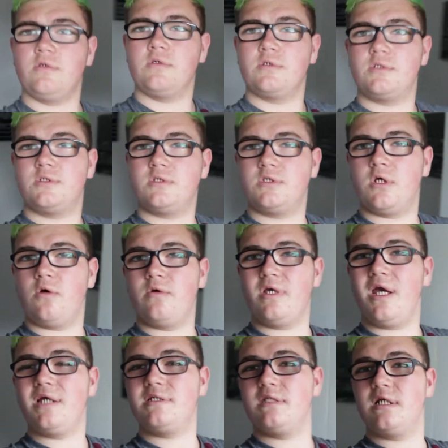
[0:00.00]
So
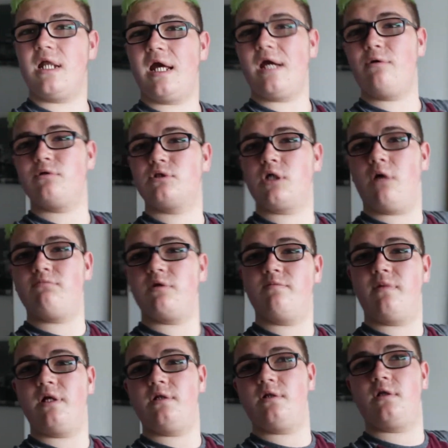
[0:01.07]
yesterday I was
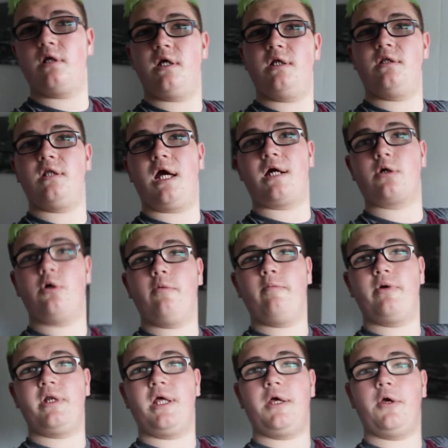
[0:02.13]
complimenting that
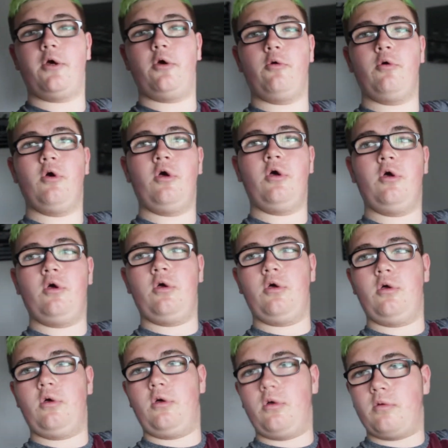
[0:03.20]
company who,
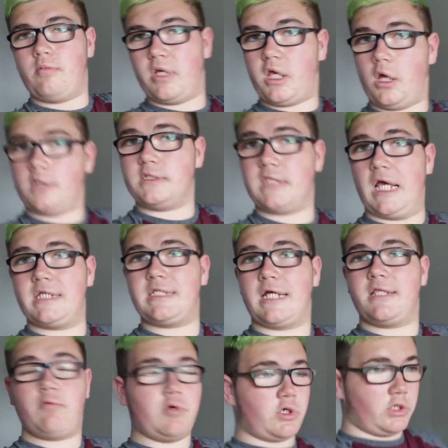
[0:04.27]
because they
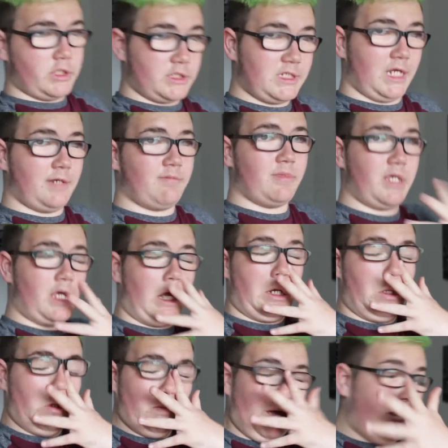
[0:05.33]
said they were going to send me a
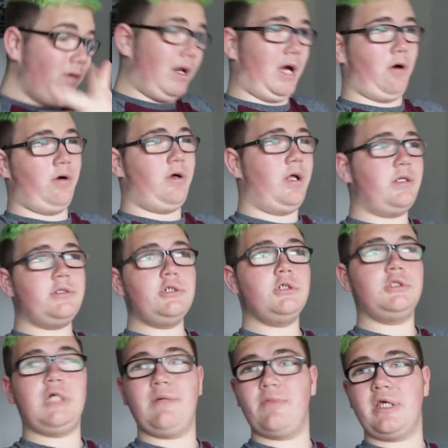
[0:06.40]
new mount out, and I
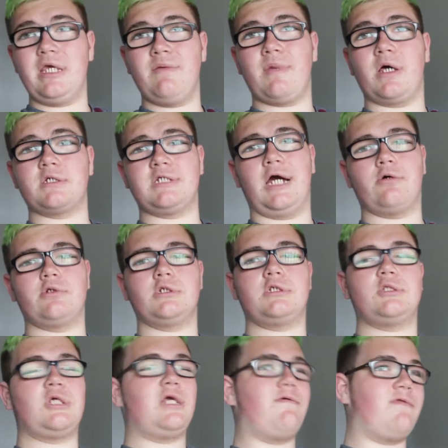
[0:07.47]
just checked my emails now just
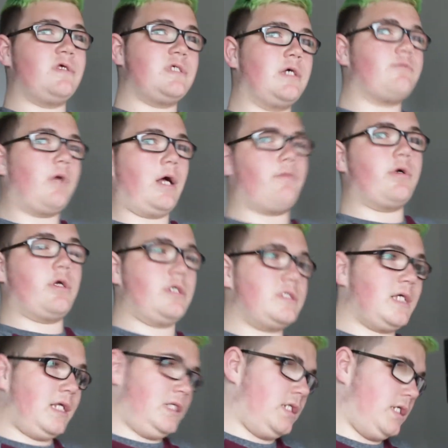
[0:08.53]
to see if they said, right, we're going to
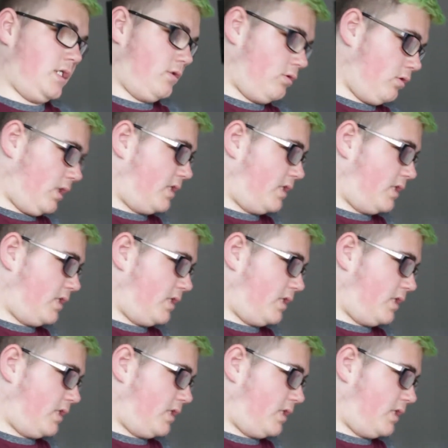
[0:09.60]
send it you or